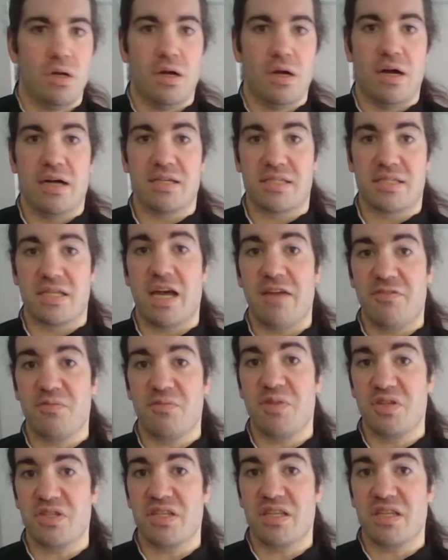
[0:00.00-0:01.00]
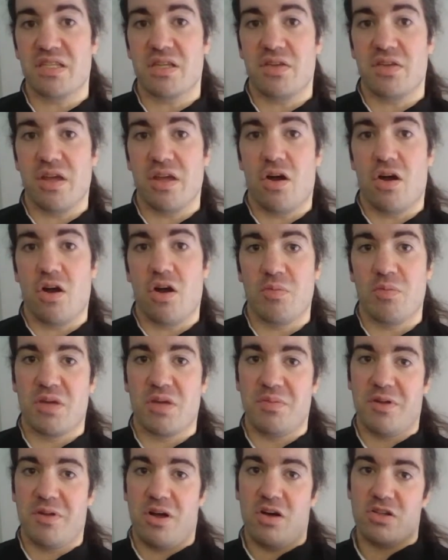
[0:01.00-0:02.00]
Aside from using this on the arm, you
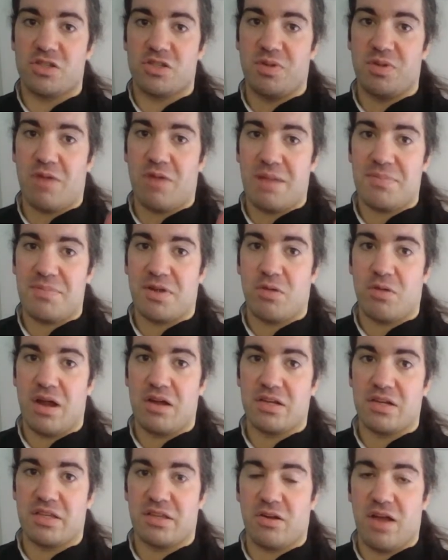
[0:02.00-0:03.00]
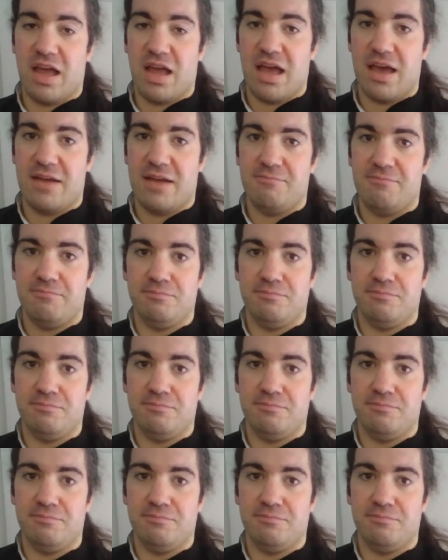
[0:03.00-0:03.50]
could also be wrapping around to their head,